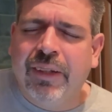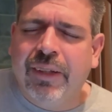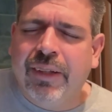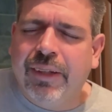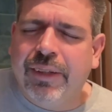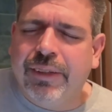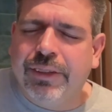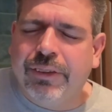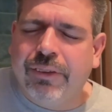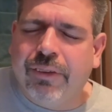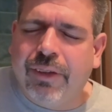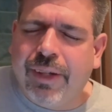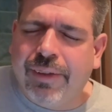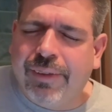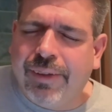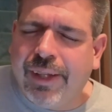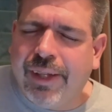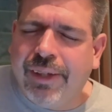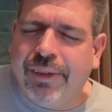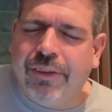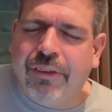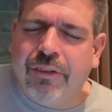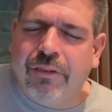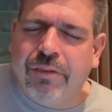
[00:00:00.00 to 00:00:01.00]
And so I
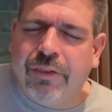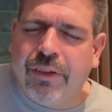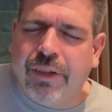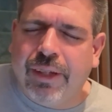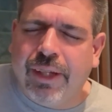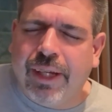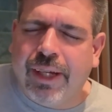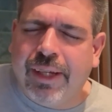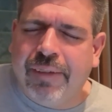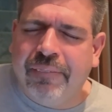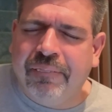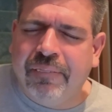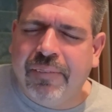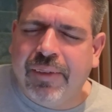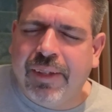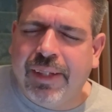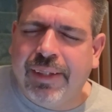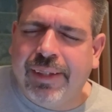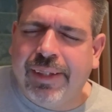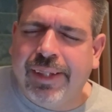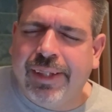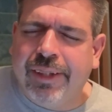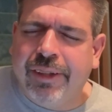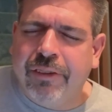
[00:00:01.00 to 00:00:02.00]
thank You for that. I
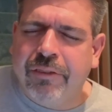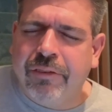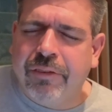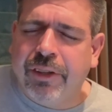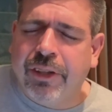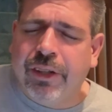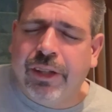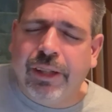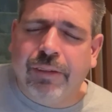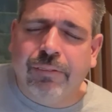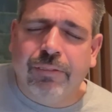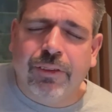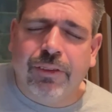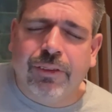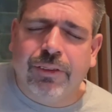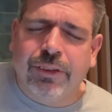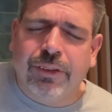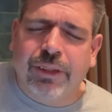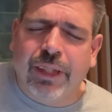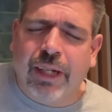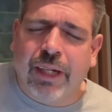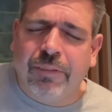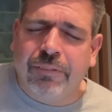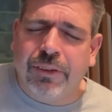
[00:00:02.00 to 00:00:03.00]
thank You for Hebrews
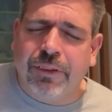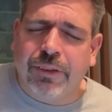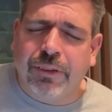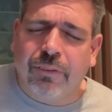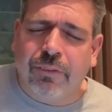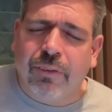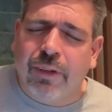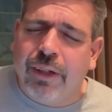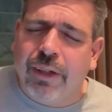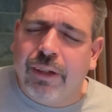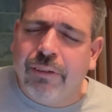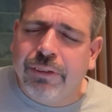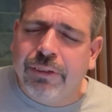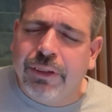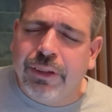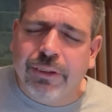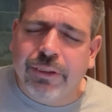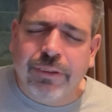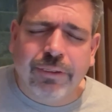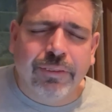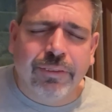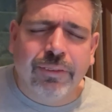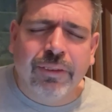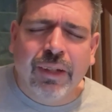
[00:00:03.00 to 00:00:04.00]
chapter 12,
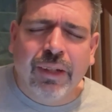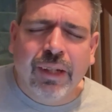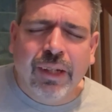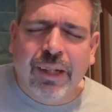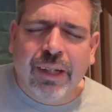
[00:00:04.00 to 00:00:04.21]
too,